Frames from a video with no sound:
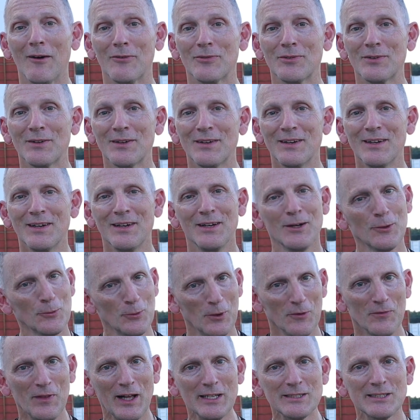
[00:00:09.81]

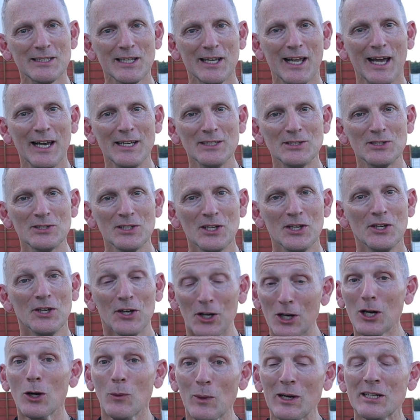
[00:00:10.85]
Well, if that's the case,
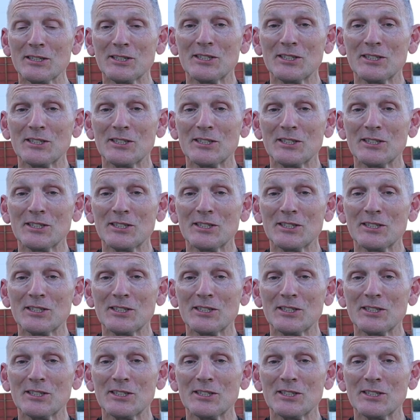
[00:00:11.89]
you're going to want